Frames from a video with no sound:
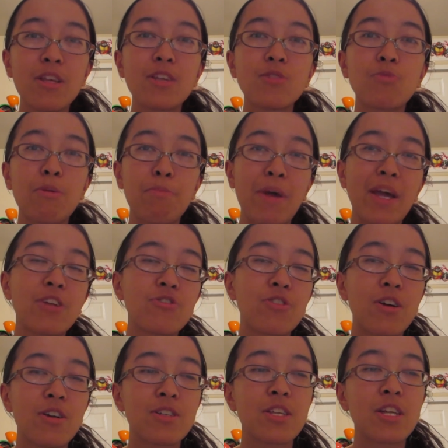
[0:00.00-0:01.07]
is what
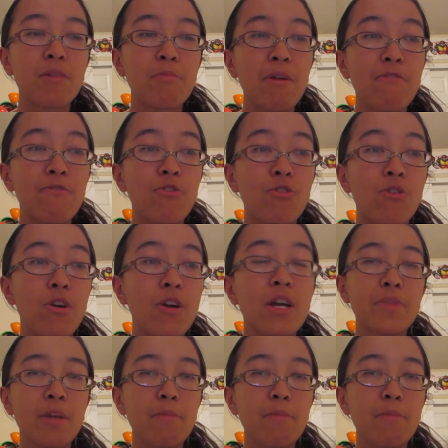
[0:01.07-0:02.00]
Patreon is going to be for.